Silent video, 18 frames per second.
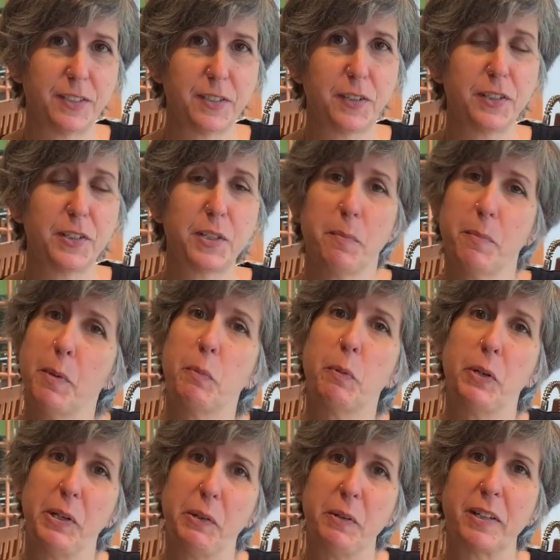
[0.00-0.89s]
So this should be a
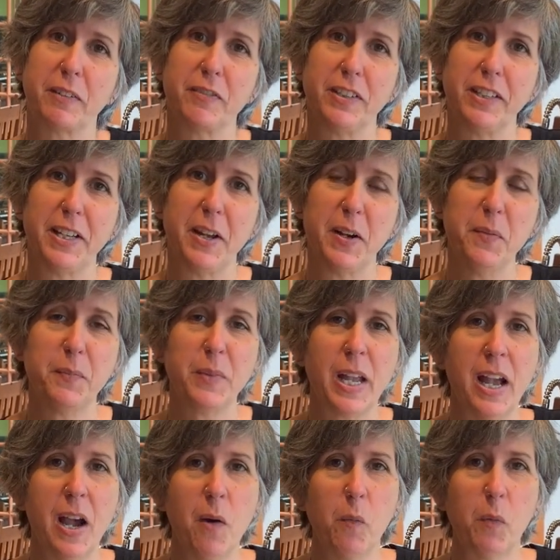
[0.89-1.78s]
pretty quick video.
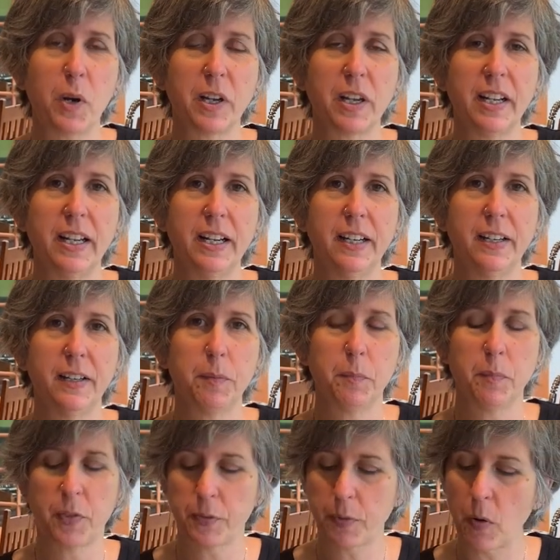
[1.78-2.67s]
We're gonna
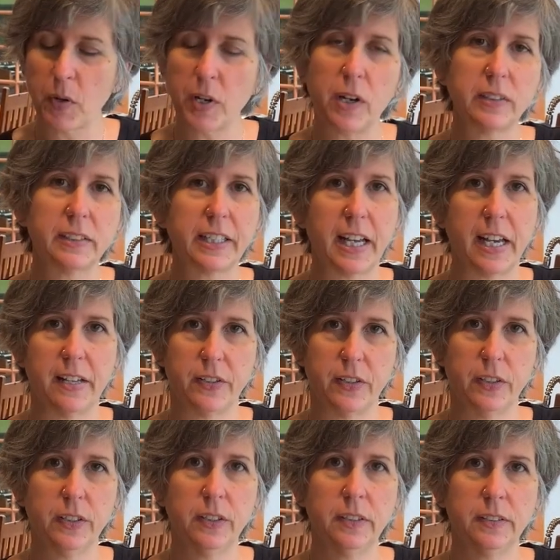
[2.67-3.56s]
throw it all
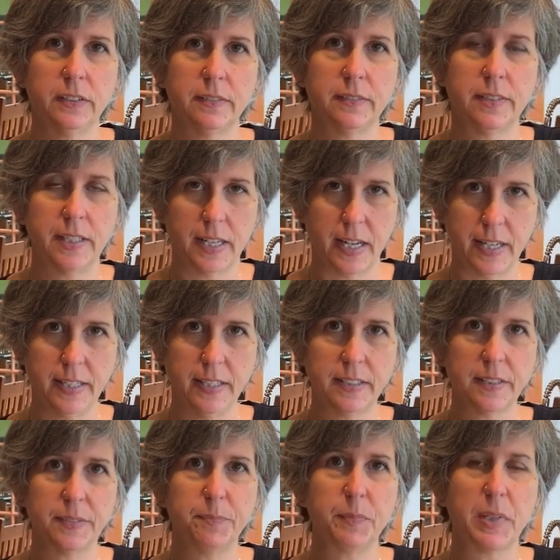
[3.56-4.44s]
together
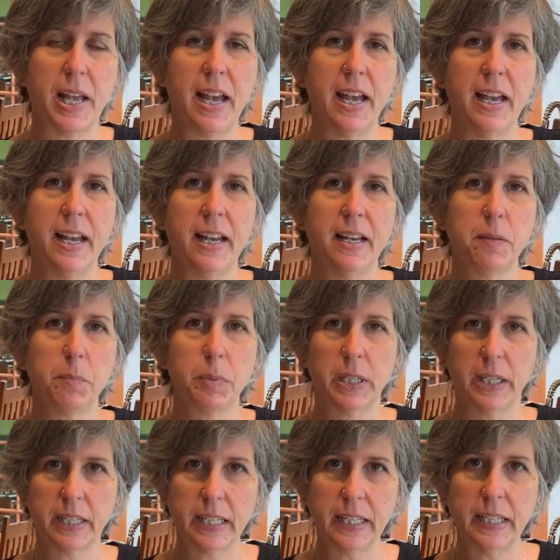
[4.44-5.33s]
tonight and
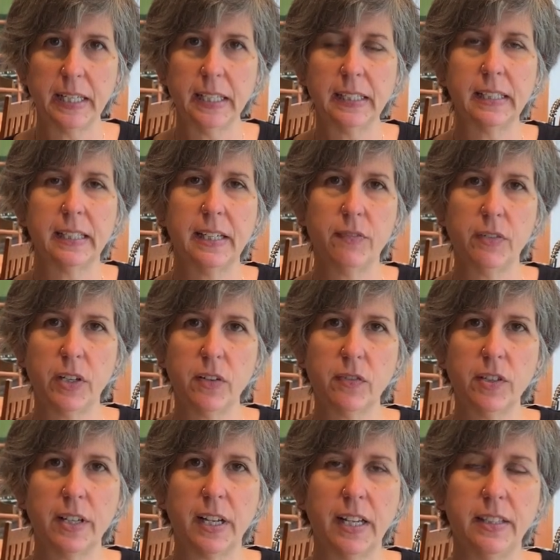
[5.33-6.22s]
plug it in, leave it
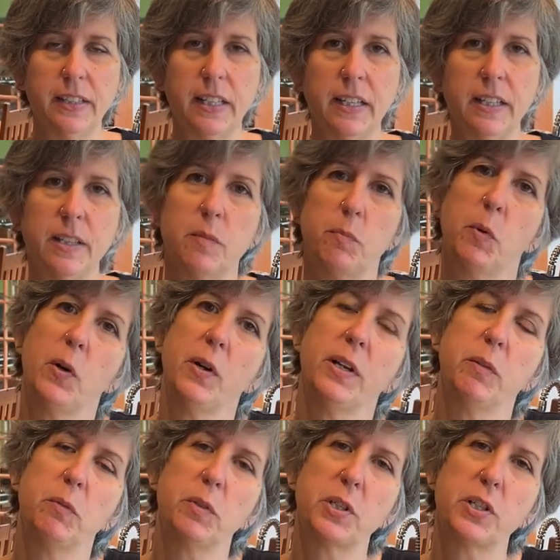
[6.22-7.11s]
overnight, and then in the
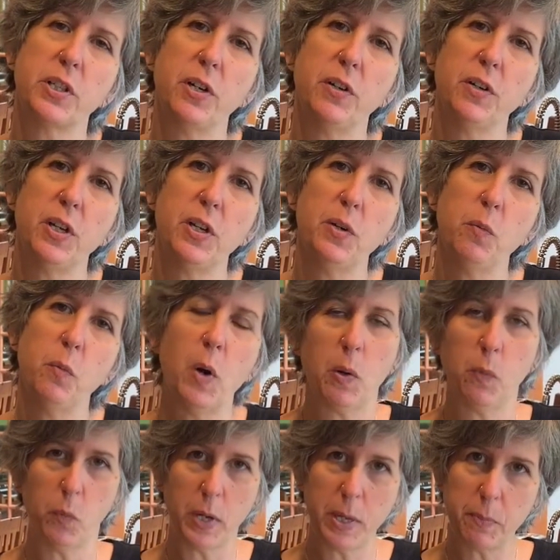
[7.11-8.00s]
morning we'll show you
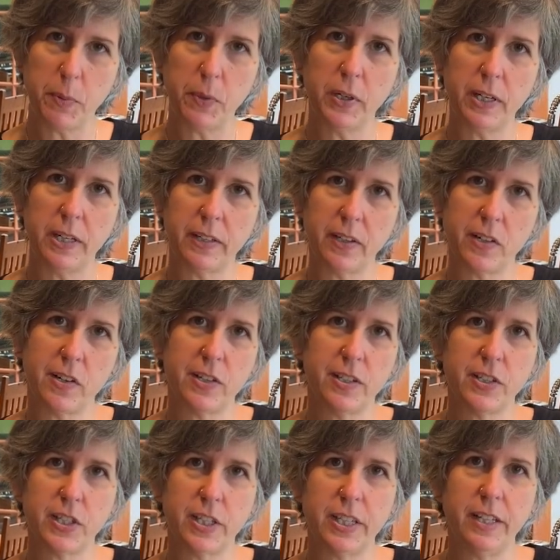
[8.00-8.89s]
what we put in
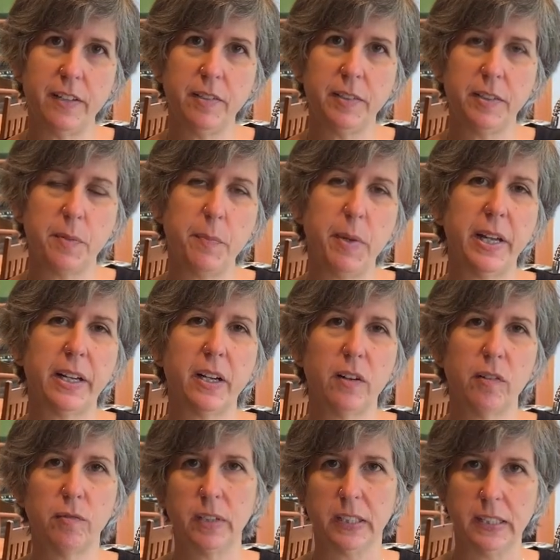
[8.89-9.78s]
congee to make
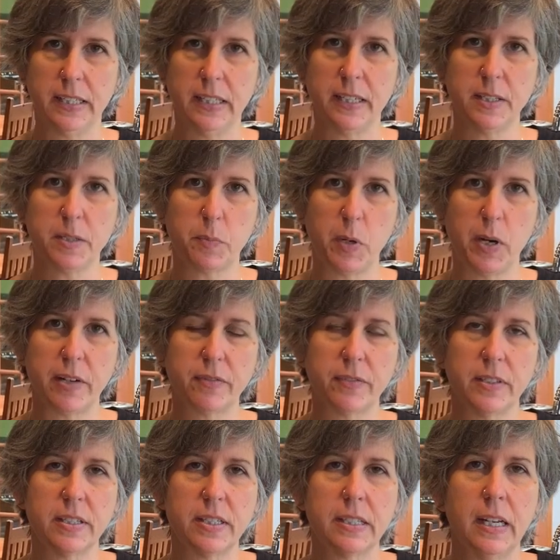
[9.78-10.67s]
a really nice
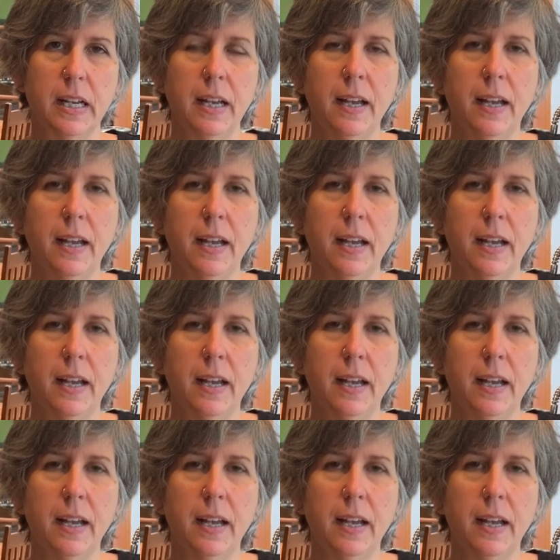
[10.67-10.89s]
breakfast.